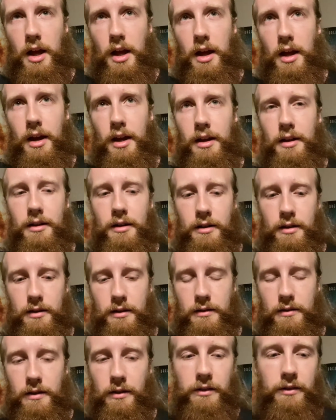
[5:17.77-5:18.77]
and
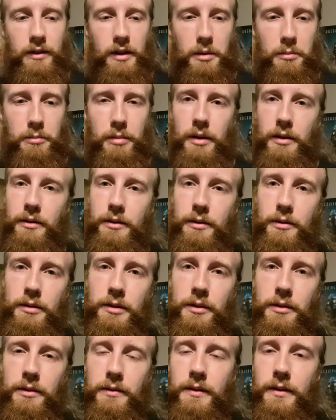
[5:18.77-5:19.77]
the seatbelt they're
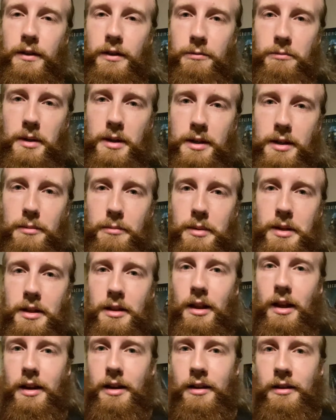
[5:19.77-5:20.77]
using is meant to be
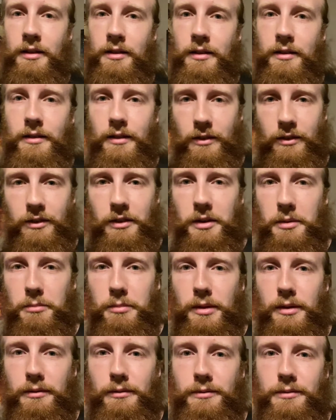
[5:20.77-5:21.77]
like the
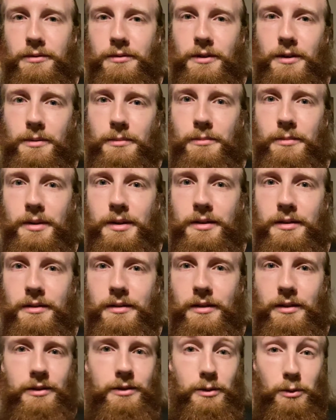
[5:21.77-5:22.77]
seatbelt from
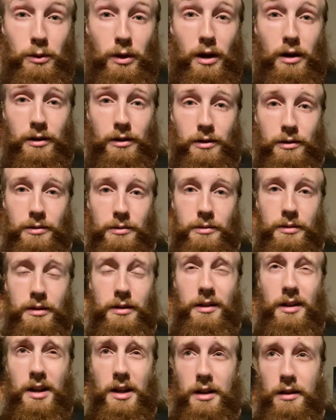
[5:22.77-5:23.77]
the Sulaco in
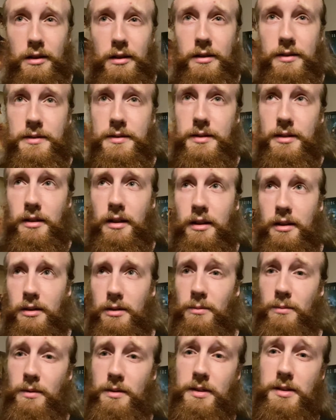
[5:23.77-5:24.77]
Aliens, like
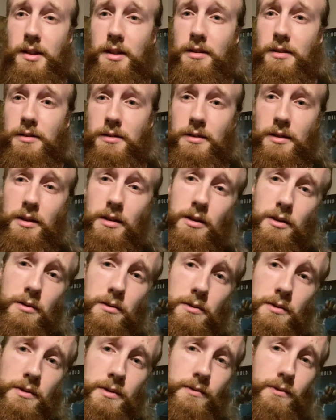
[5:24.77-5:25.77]
the ones that they
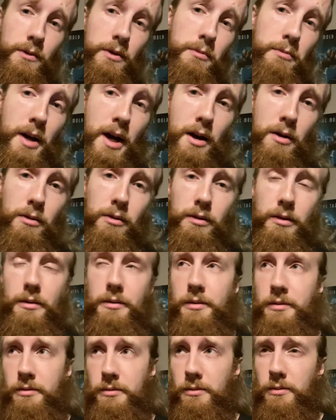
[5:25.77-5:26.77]
use for the power loader
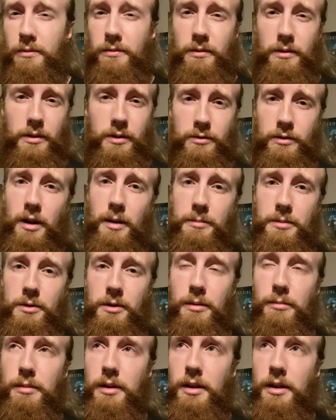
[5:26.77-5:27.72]
or for the dropship.